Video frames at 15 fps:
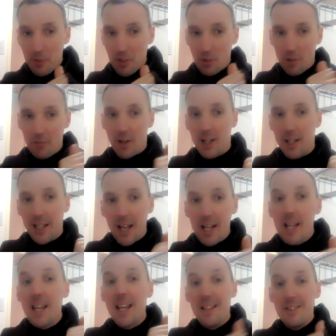So if I can get
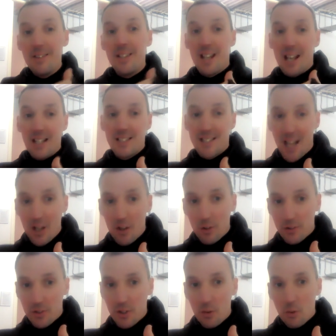it in the next day or
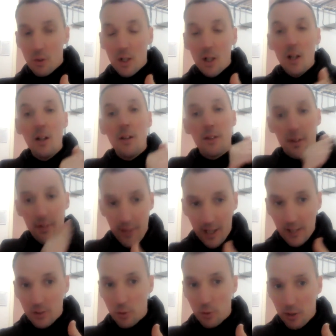two, then
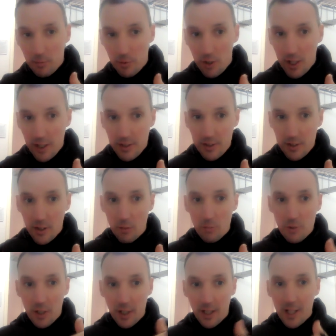that's what I'm trying to do. I'm
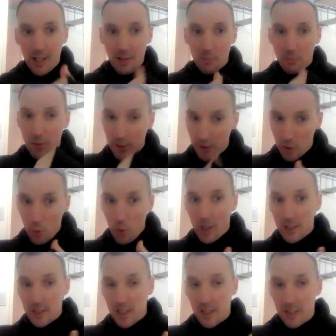trying to get them as
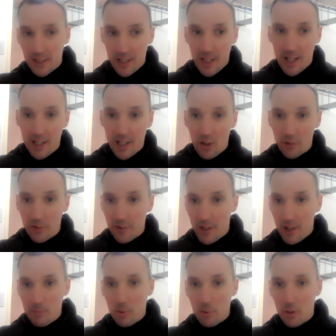quickly as I can onto
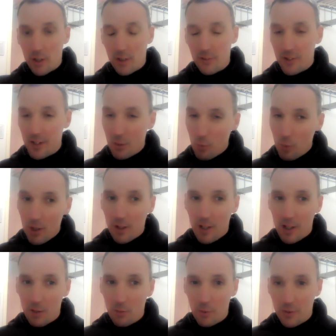that booking. So that will
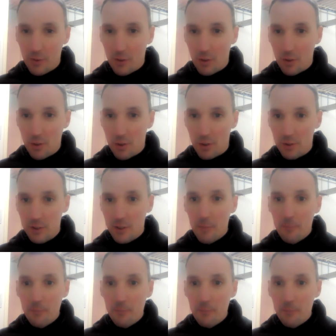help with no-shows.